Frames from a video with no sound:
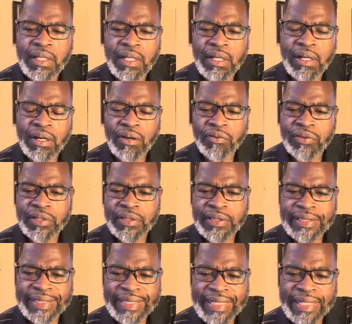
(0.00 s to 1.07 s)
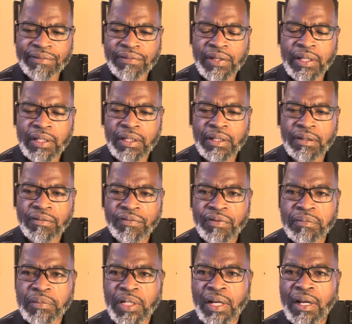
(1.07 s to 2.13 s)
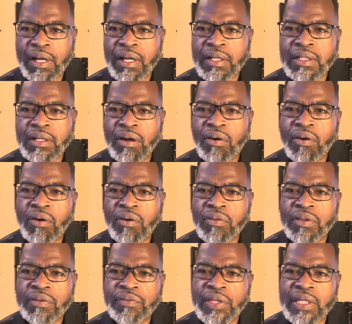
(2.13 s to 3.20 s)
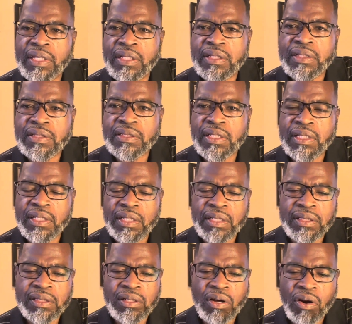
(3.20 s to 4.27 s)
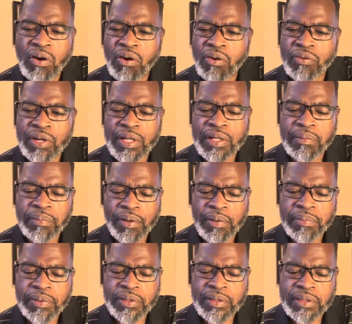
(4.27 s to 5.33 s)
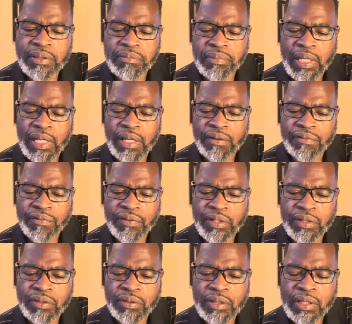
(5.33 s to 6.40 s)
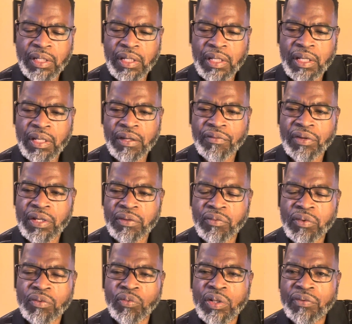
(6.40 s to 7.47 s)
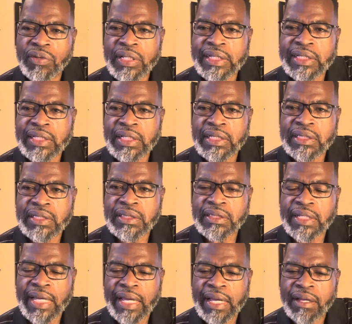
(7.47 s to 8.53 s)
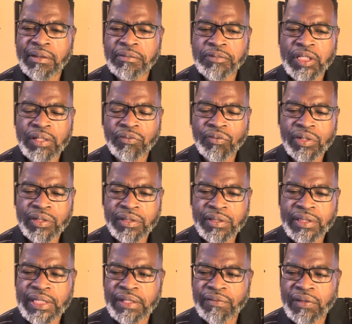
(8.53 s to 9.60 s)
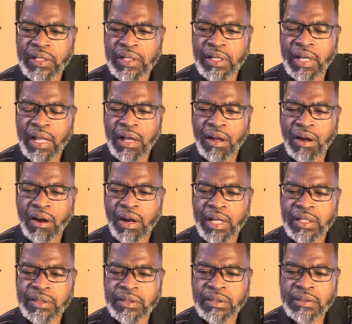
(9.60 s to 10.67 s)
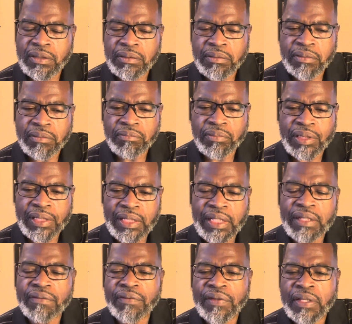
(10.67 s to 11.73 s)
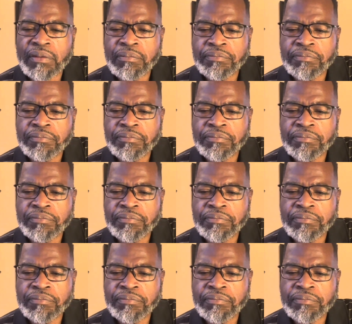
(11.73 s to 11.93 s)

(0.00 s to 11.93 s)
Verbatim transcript: uh, receiving from God all the things that he has already purposed and planned for you. Friend, when we really get this down and receive it in our hearts, believe it,